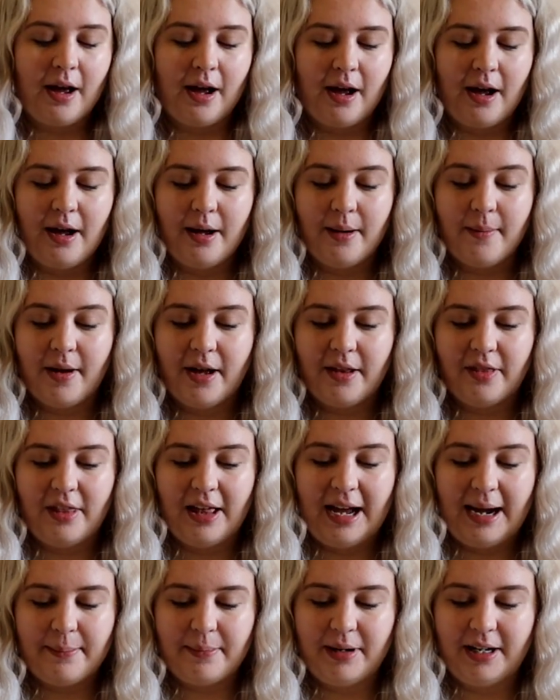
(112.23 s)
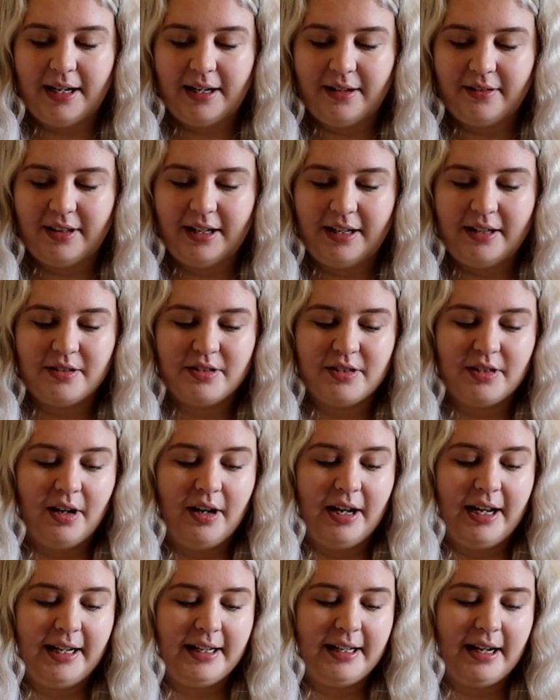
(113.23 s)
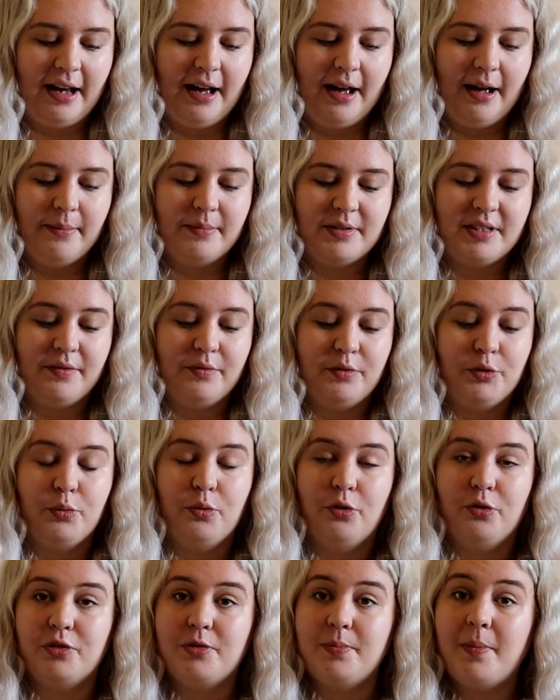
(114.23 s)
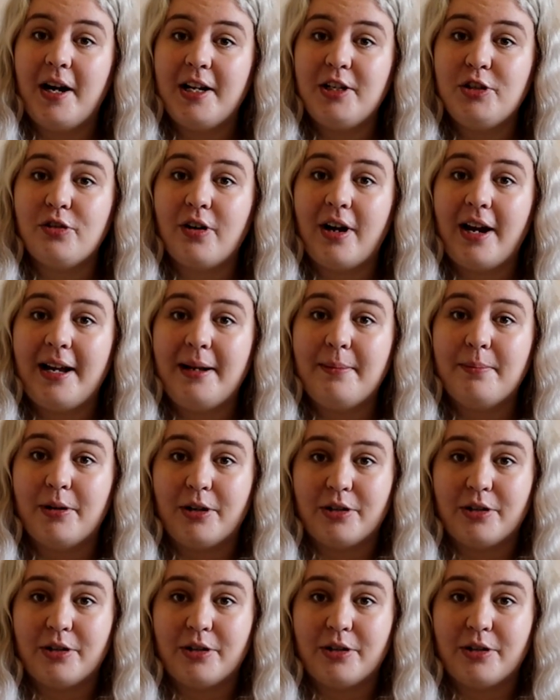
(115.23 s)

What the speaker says: That being things like Seven Dwarfs Mine Train,